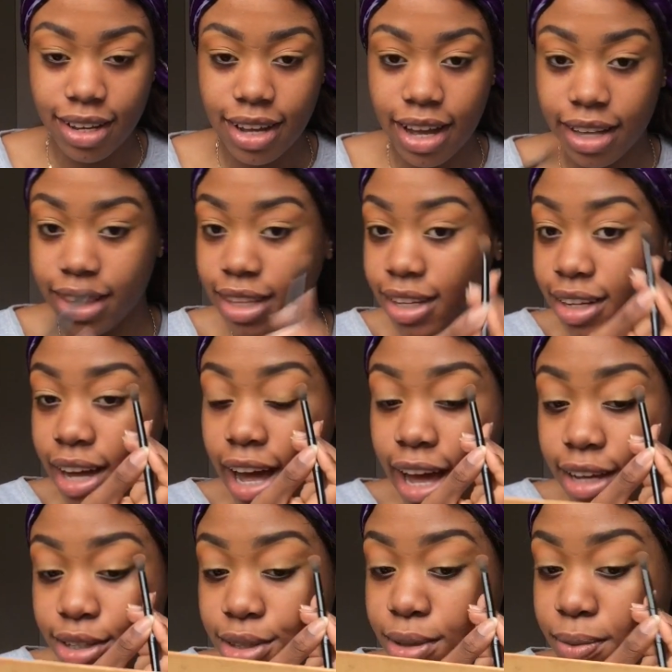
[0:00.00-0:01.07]
I think
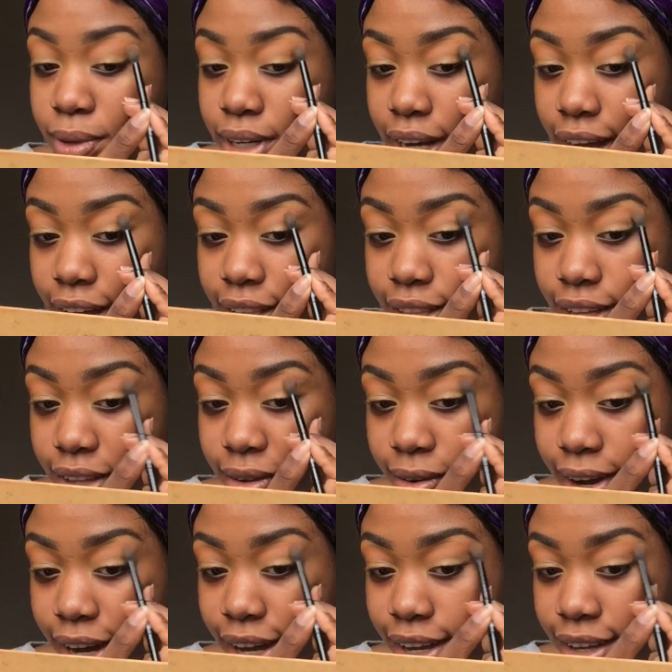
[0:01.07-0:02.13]
I do one eye, the other
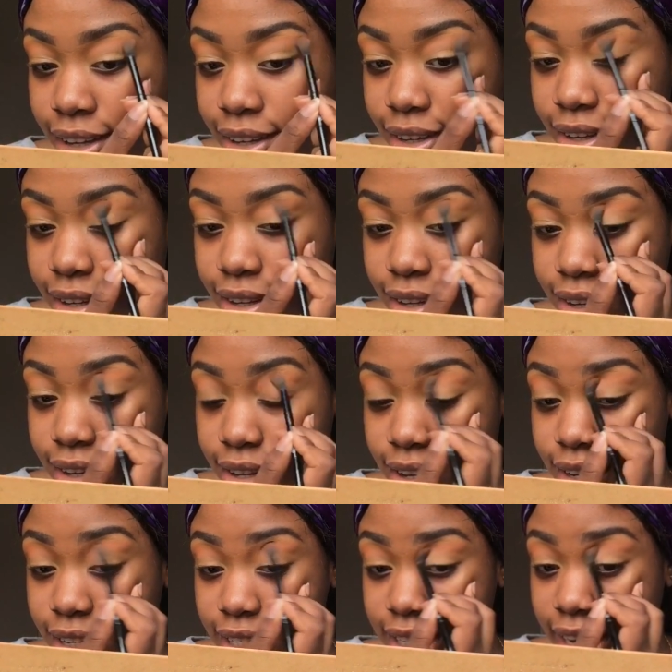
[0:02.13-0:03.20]

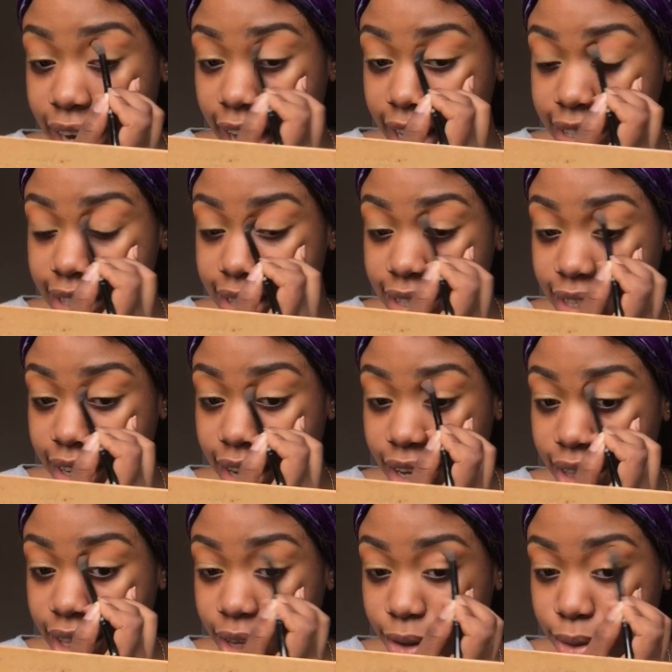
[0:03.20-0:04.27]
eye, because I like to see how
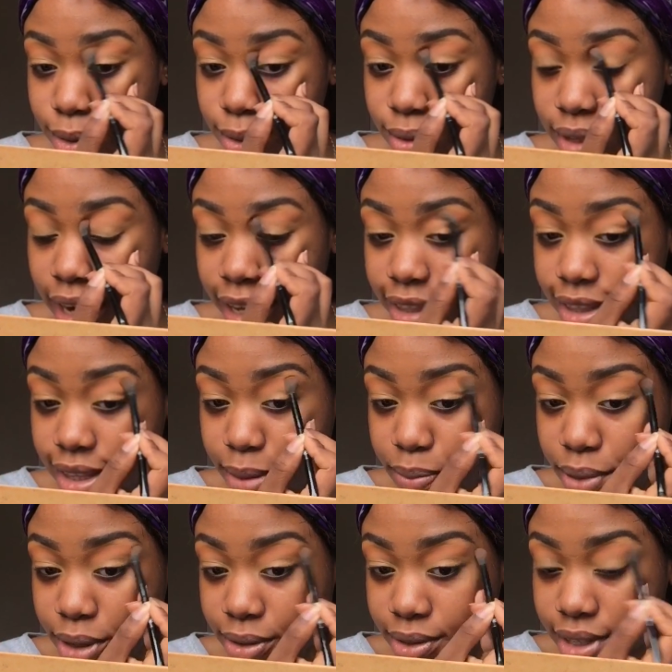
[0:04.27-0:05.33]
they
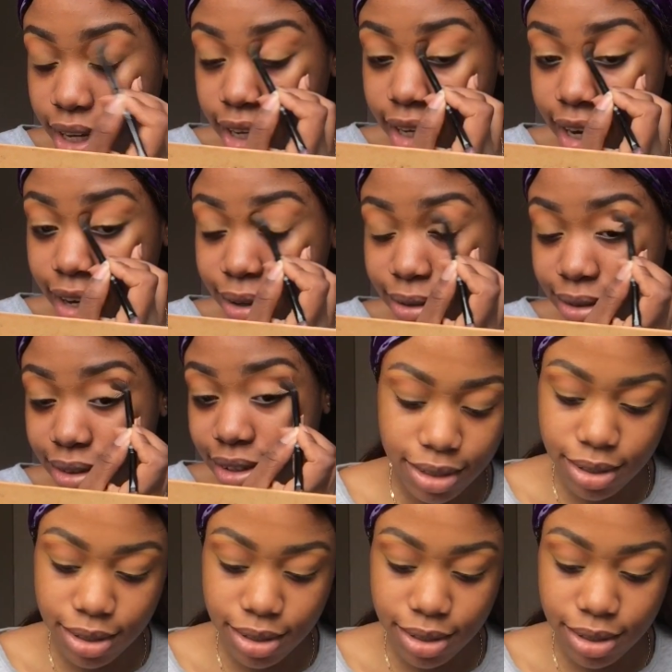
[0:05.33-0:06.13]
both turn out.